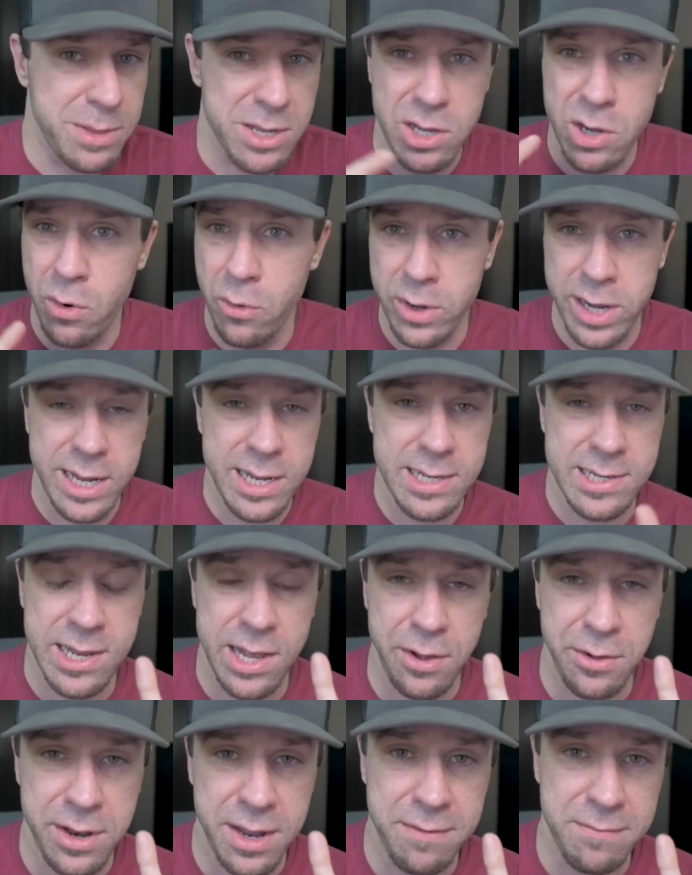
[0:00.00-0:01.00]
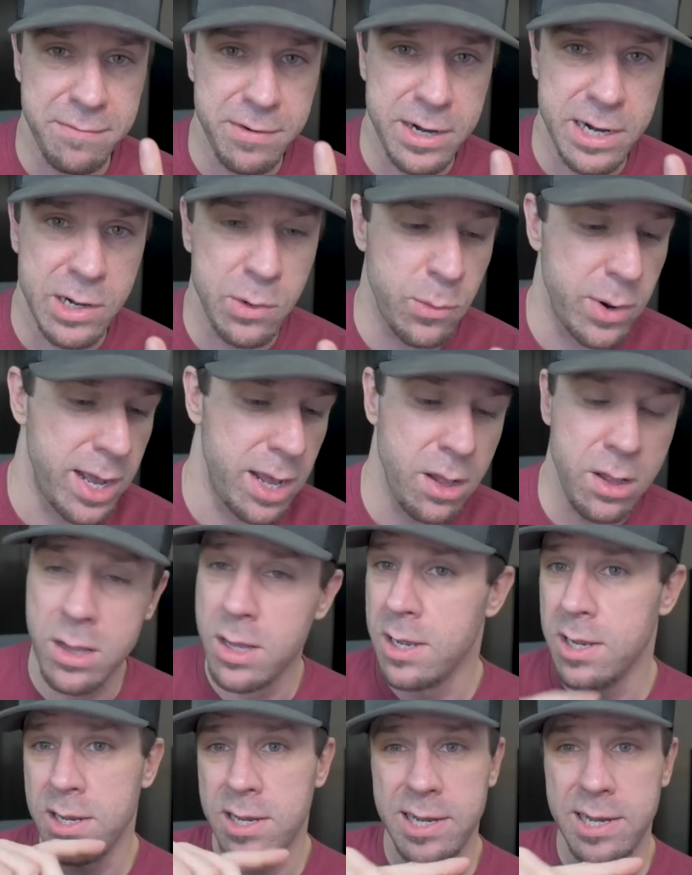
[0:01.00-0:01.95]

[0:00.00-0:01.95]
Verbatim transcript: The coating is held up very well.